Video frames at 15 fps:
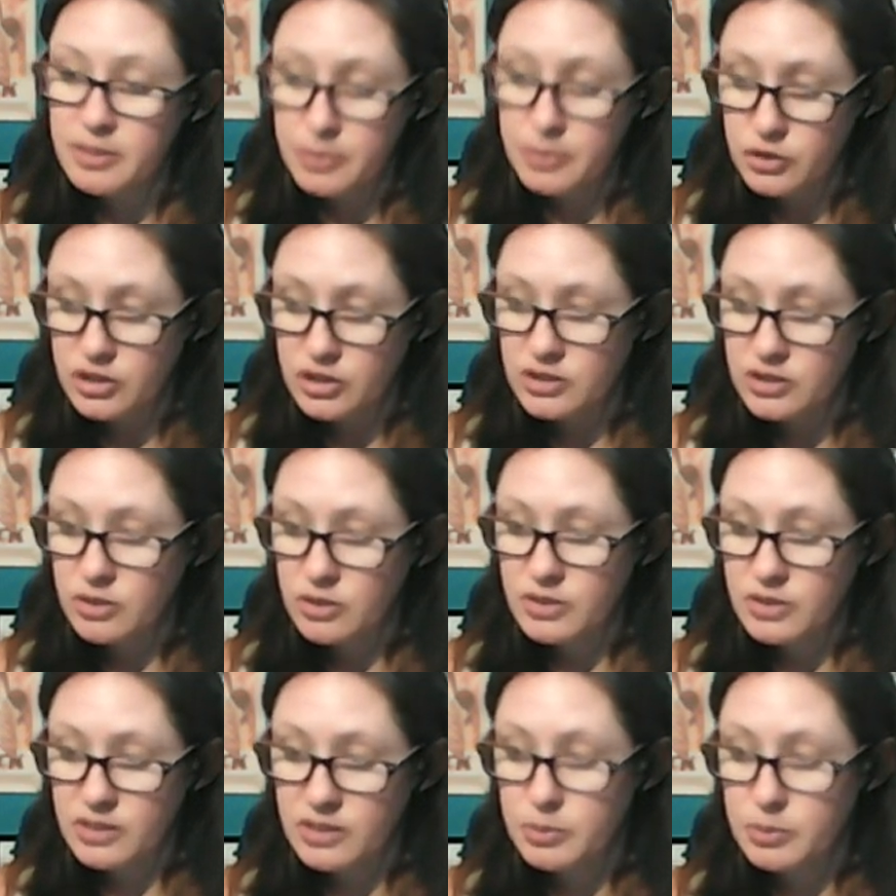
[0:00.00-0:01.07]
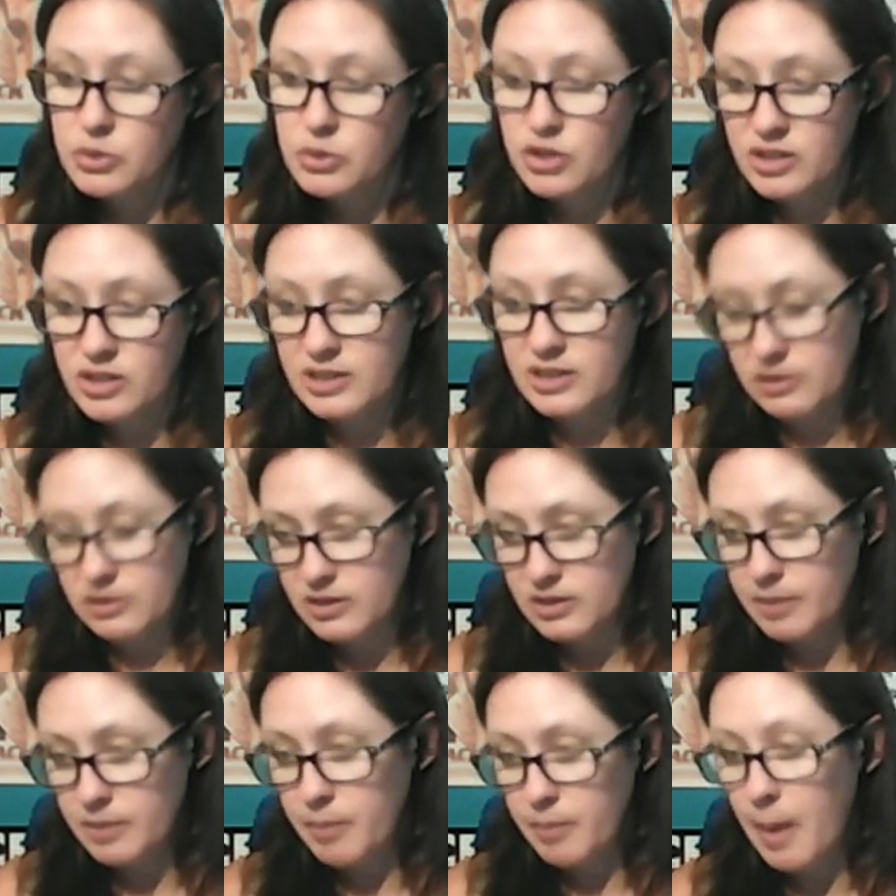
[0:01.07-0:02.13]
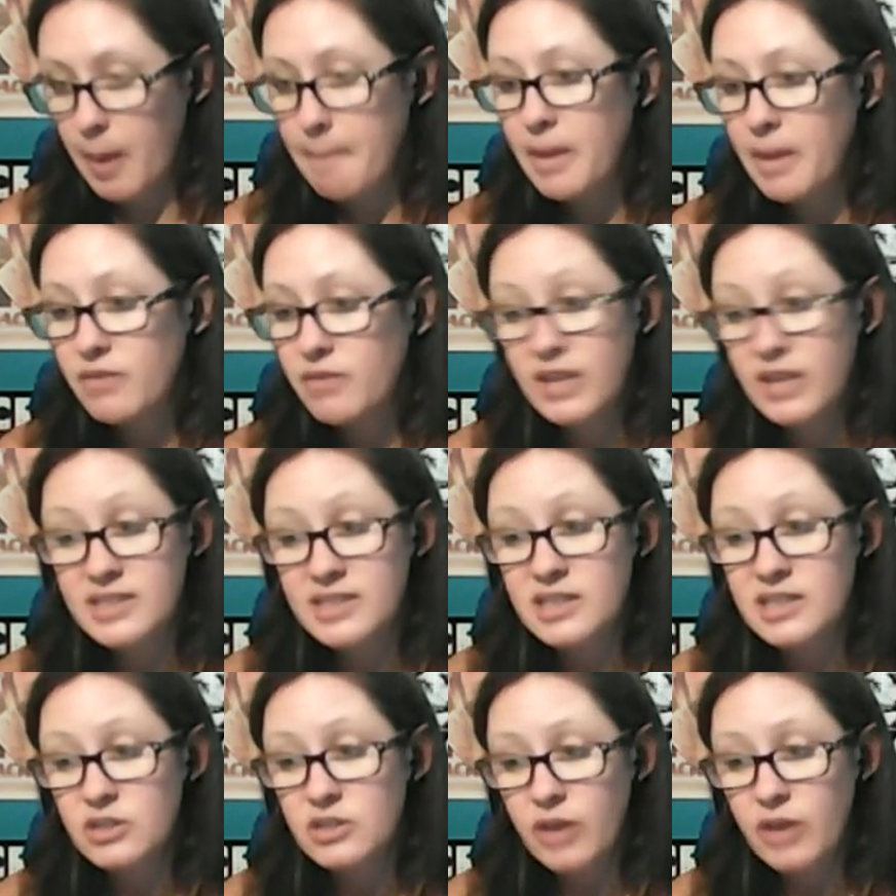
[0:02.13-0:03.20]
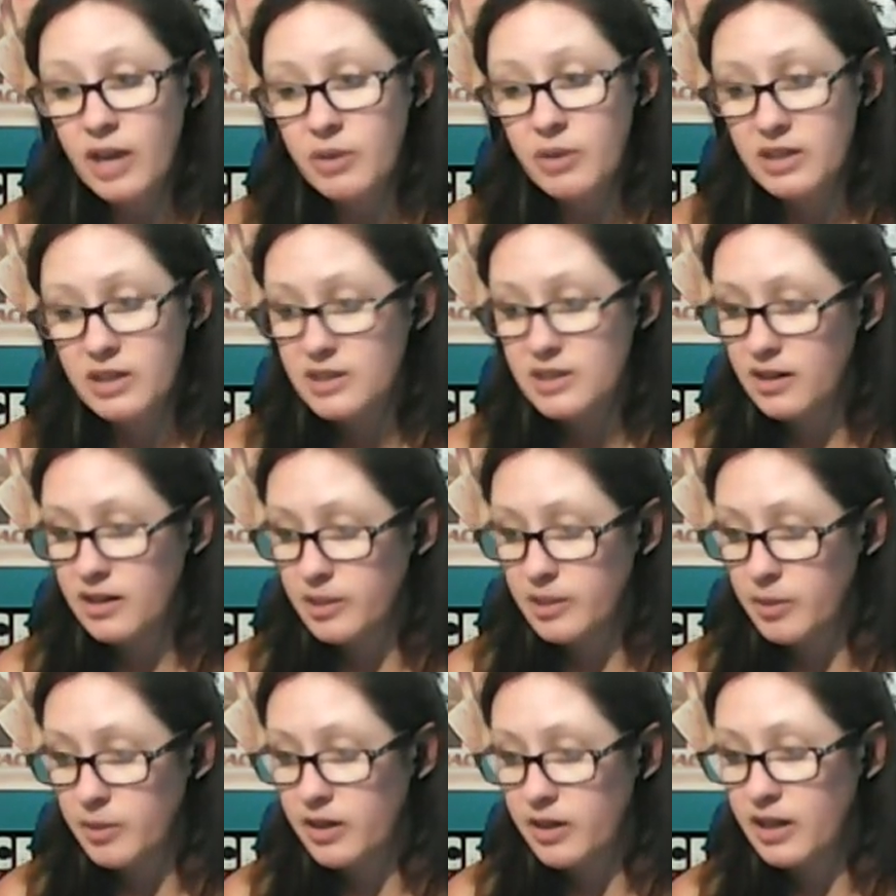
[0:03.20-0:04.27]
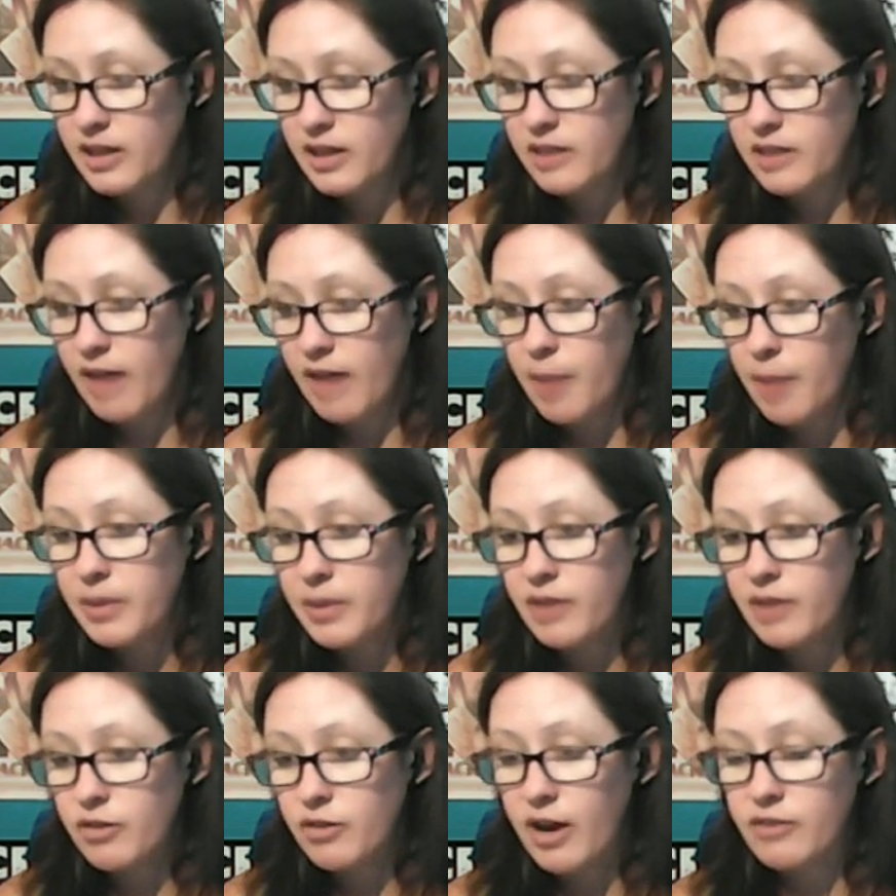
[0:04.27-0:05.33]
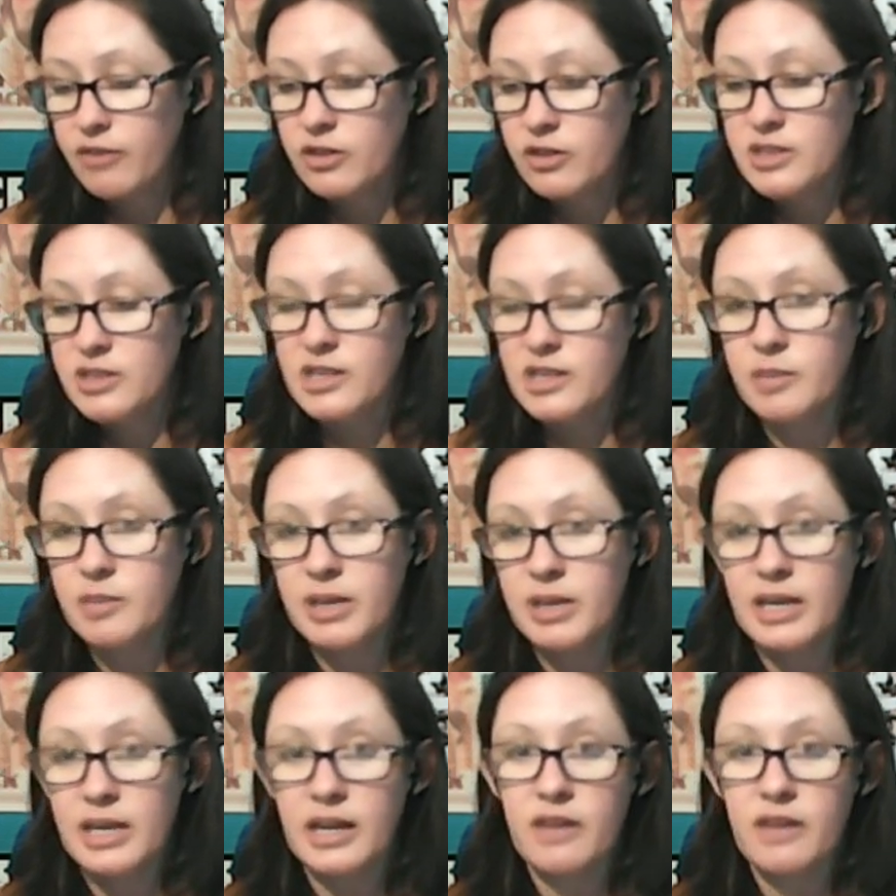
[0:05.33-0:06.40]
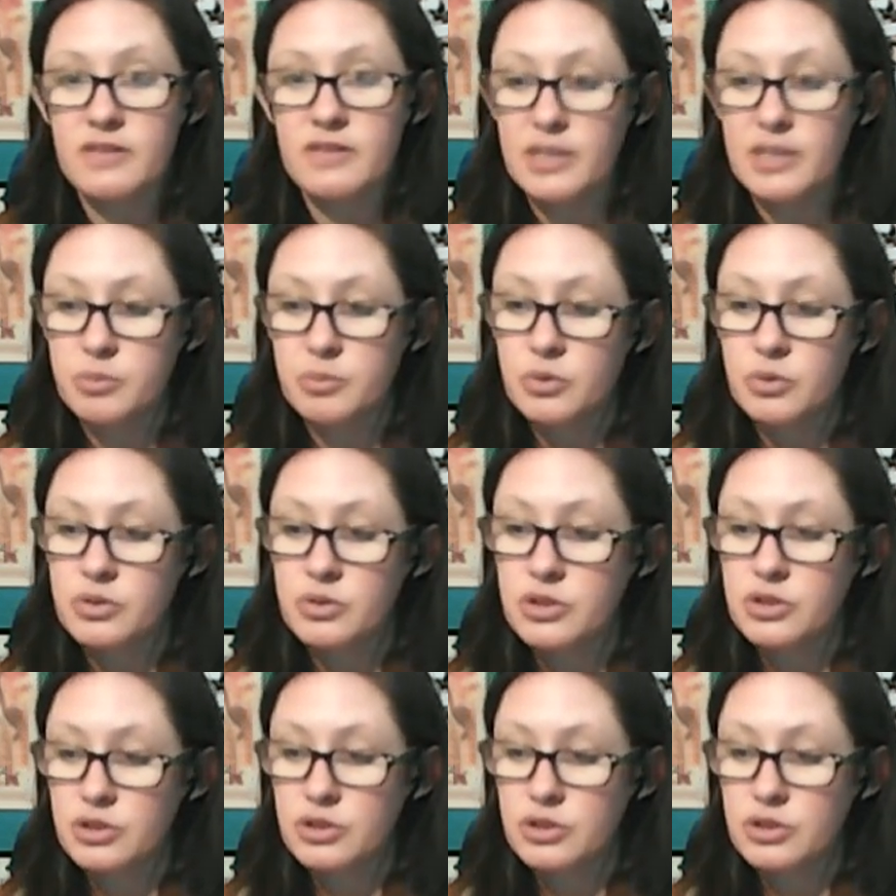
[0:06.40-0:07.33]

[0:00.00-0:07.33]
bullshit, so Deadpool just but Vanessa is okay with his ugly mug, and they live happily ever after until the beginning of Deadpool 2.